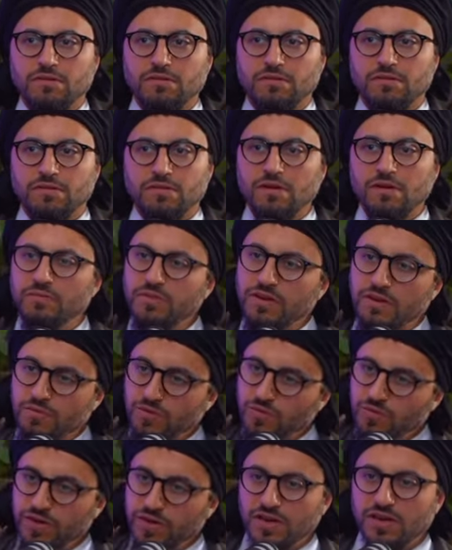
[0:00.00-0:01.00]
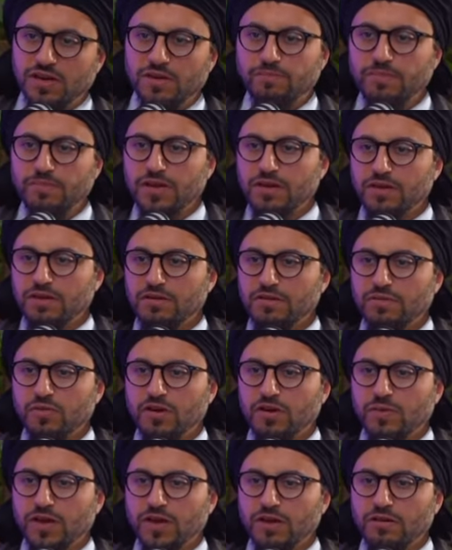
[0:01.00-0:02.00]
Amir al-Mu'mineen Labbaik. Where
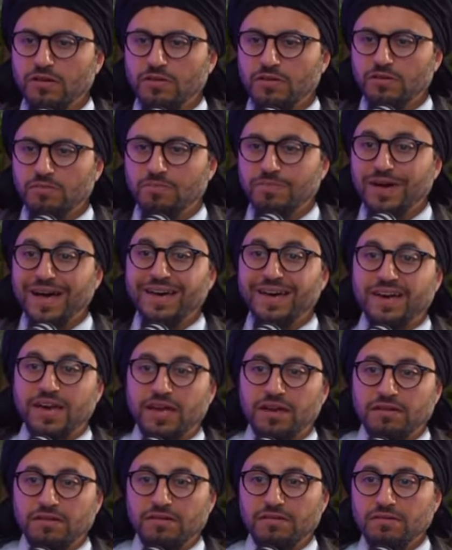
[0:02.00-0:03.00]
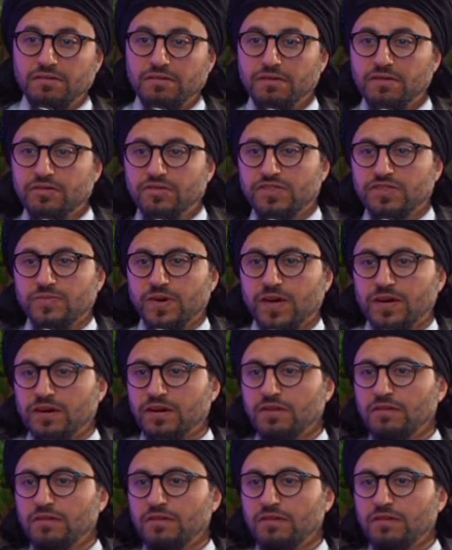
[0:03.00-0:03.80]
am I going? Bahrain. Goes to Bahrain.